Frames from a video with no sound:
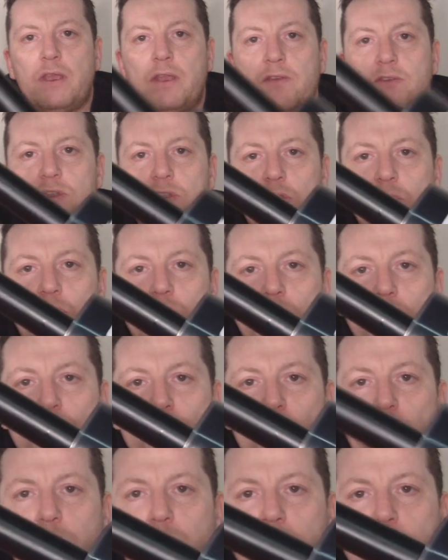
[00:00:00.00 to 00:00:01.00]
gives us all the
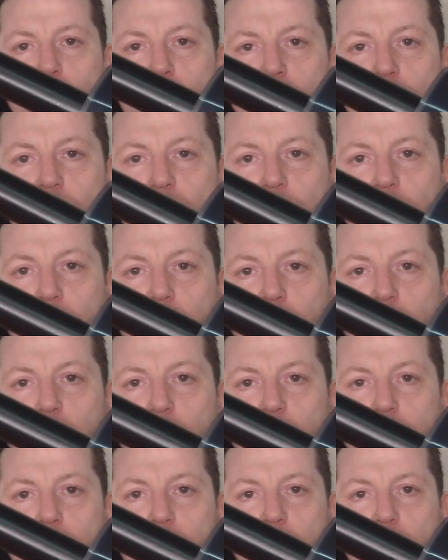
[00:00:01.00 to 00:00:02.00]
properties of a
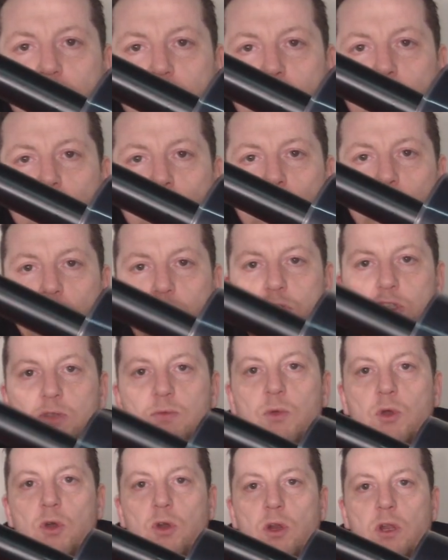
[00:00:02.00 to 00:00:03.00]
helical antenna but much
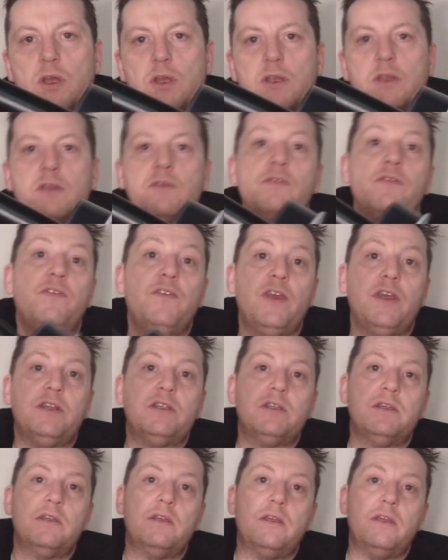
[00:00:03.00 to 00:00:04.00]
smaller and can
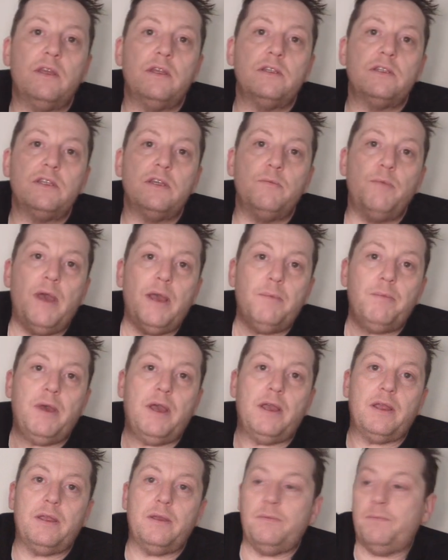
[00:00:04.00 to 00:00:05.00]
fit into your
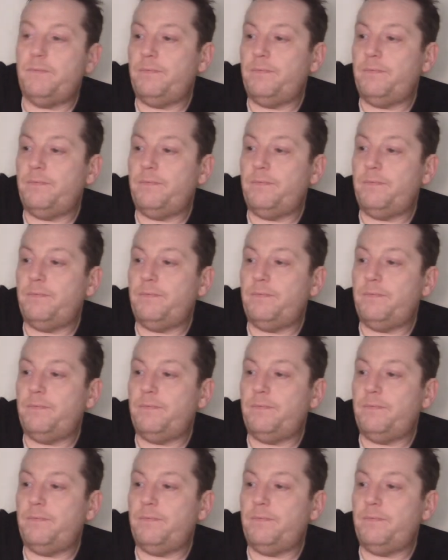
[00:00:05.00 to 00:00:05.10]
backpack.